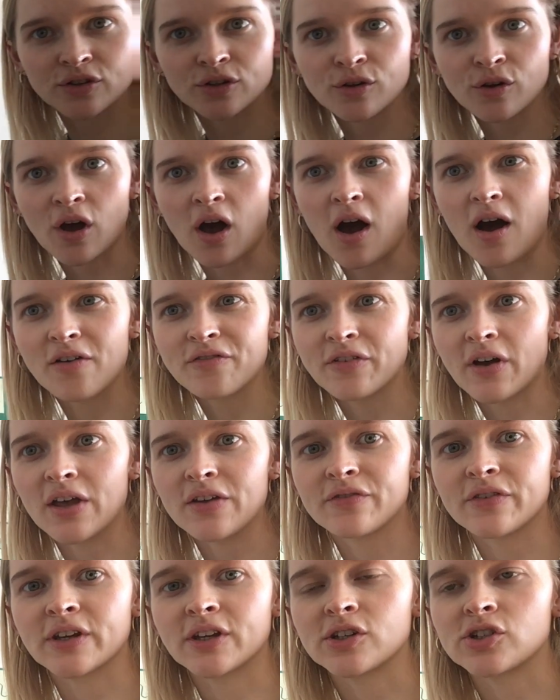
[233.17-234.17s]
look at our
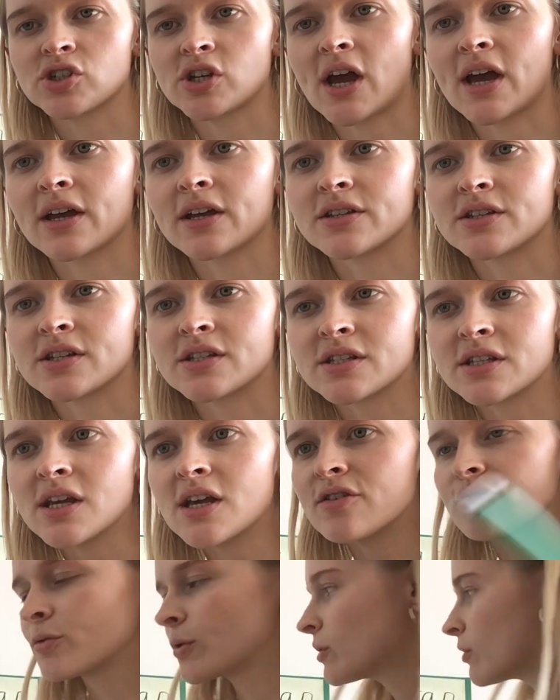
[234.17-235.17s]
5-finger check to see if we